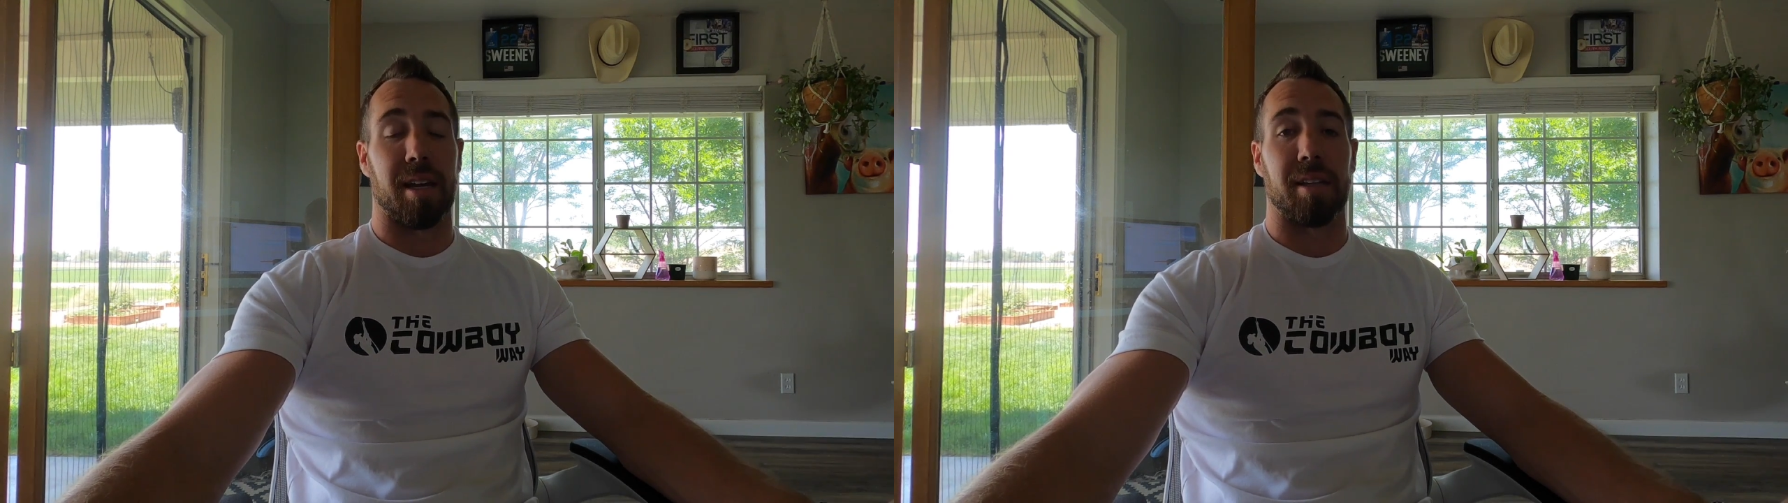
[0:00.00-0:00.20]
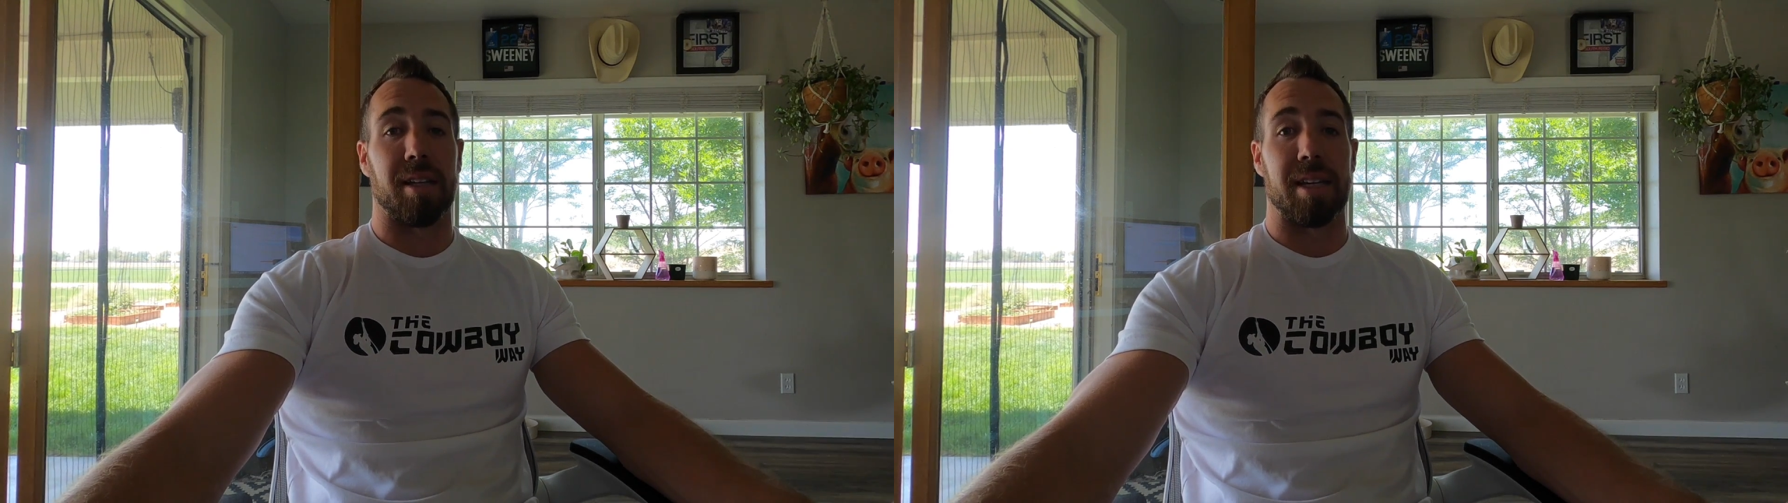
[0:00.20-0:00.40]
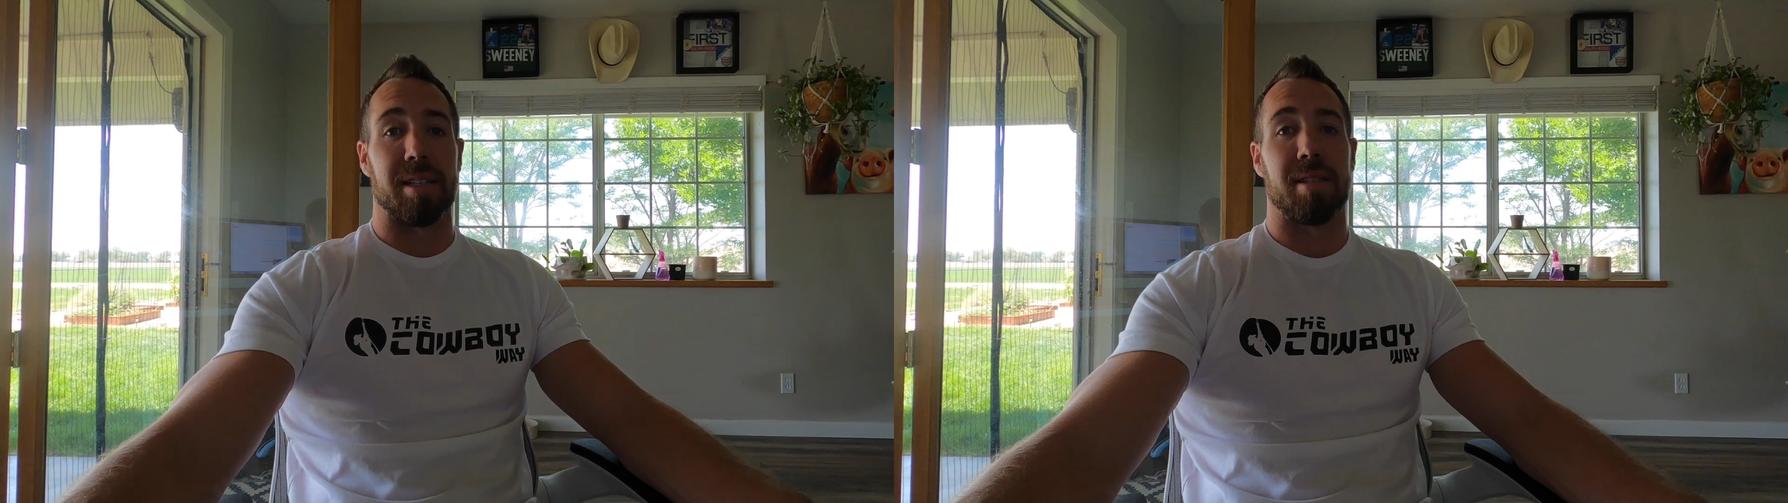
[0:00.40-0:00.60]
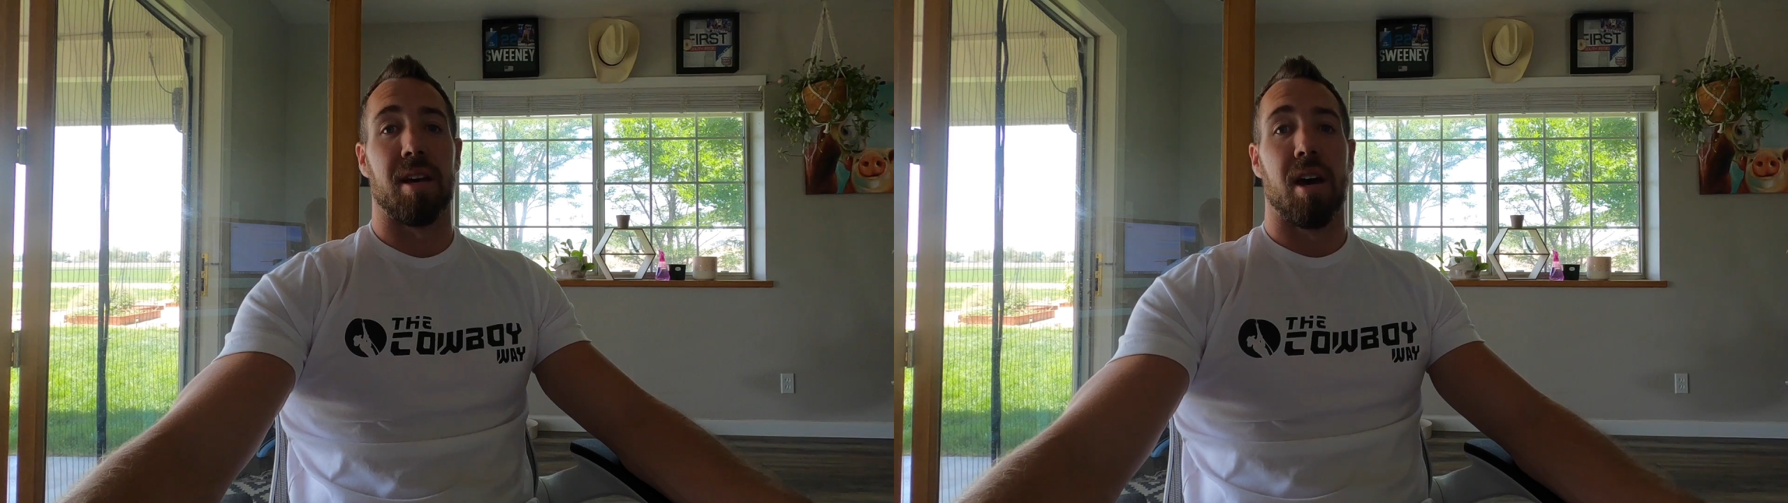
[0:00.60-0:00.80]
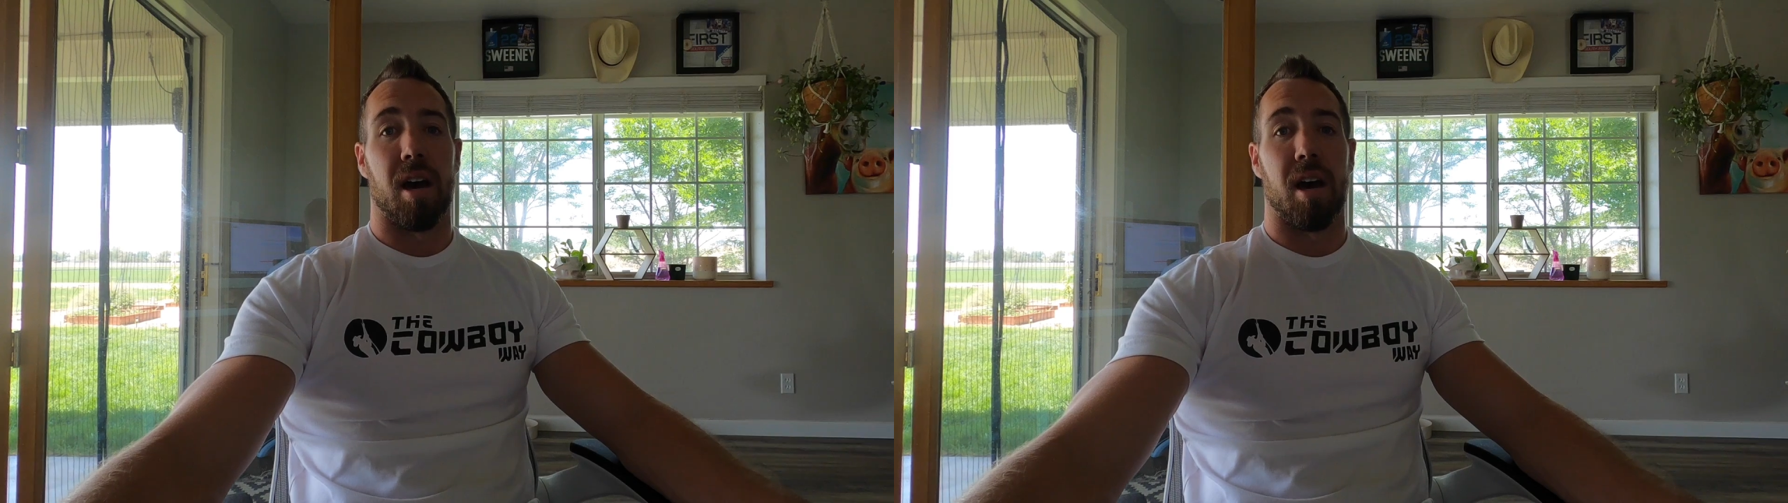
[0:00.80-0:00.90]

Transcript: at least